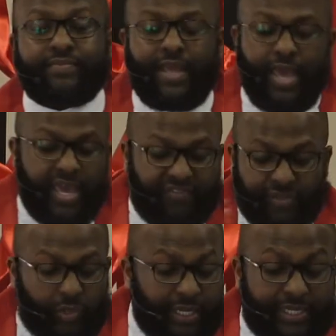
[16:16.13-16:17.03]
Even
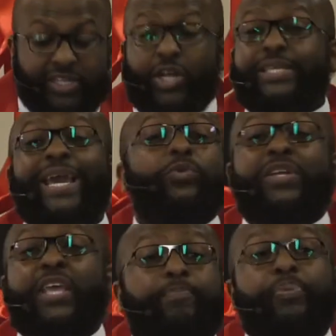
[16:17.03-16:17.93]
though they did not get
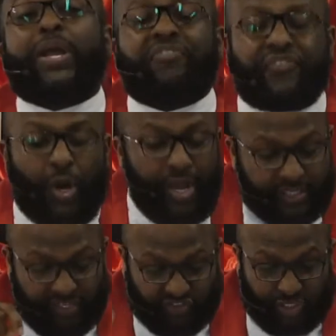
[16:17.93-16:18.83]
what they prayed for,
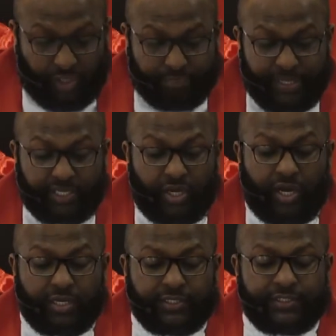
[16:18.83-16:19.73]
they still obeyed
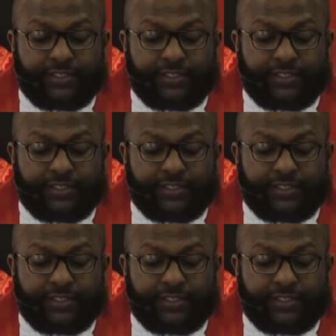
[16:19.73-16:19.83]
God.